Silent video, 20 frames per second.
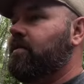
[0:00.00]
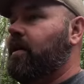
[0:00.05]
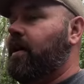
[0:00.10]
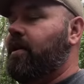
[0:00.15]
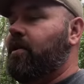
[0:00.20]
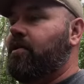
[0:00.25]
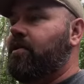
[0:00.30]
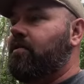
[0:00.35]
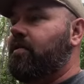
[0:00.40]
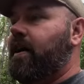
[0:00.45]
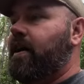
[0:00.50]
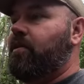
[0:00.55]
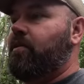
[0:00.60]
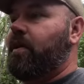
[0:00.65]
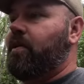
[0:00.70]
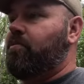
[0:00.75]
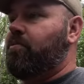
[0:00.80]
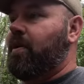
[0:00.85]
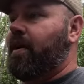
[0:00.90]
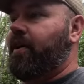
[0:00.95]
Another right of
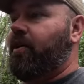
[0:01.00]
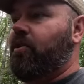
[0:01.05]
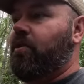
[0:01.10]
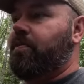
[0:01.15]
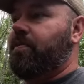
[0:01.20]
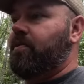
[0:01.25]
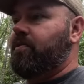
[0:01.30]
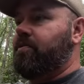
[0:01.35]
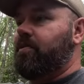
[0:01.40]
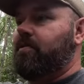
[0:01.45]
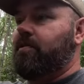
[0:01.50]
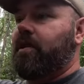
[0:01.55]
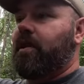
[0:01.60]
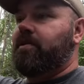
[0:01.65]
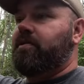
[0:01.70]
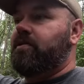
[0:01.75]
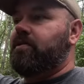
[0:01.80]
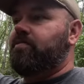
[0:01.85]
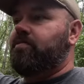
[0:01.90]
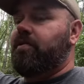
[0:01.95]
way would probably go up through someone
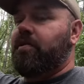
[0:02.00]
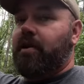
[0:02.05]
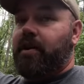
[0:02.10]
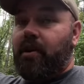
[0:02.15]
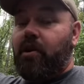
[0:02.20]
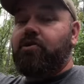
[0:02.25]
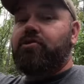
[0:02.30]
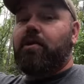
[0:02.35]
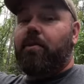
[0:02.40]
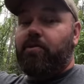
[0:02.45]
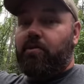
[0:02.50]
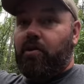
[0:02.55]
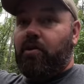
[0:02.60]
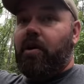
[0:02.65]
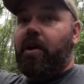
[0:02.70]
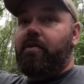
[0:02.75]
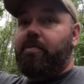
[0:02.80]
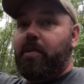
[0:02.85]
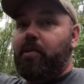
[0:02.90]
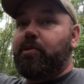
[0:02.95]
else's. It goes up
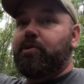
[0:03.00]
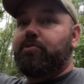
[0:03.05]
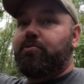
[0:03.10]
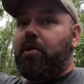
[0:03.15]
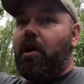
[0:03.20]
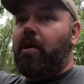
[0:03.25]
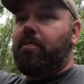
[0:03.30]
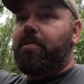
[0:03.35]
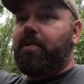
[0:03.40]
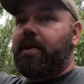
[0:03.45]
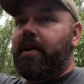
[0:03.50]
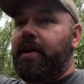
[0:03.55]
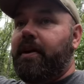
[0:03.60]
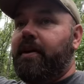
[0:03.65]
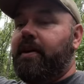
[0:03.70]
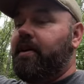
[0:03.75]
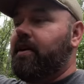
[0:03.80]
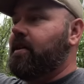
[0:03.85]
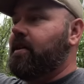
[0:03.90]
through other people's property.